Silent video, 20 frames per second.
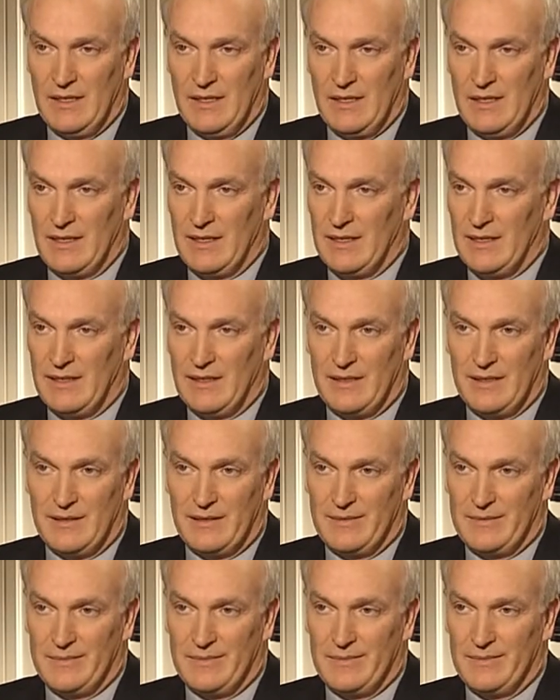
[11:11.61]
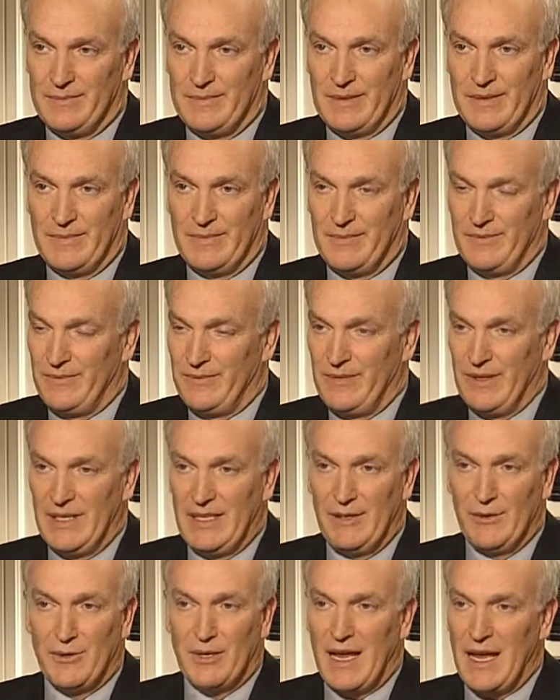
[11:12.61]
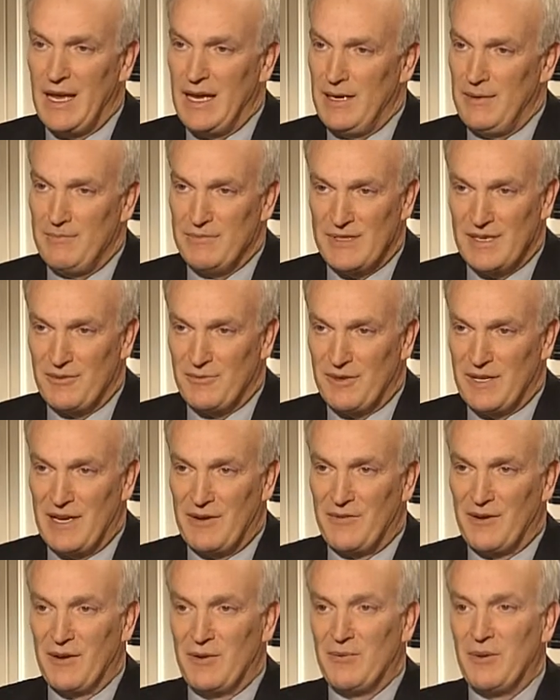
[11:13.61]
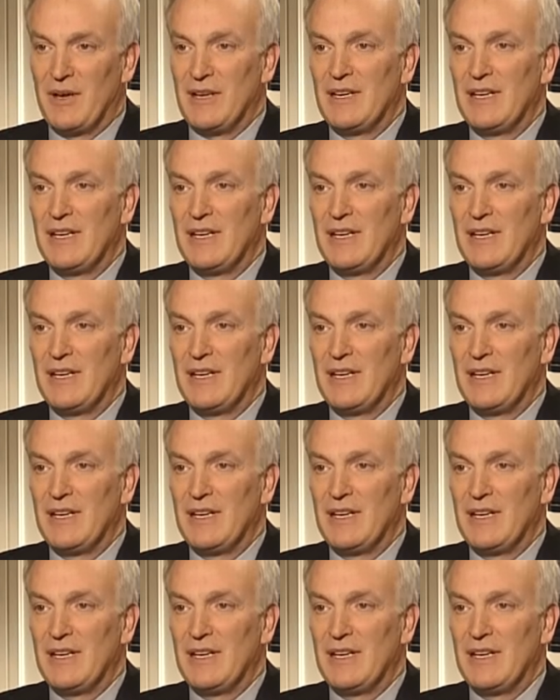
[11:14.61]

video games, and whatever you want.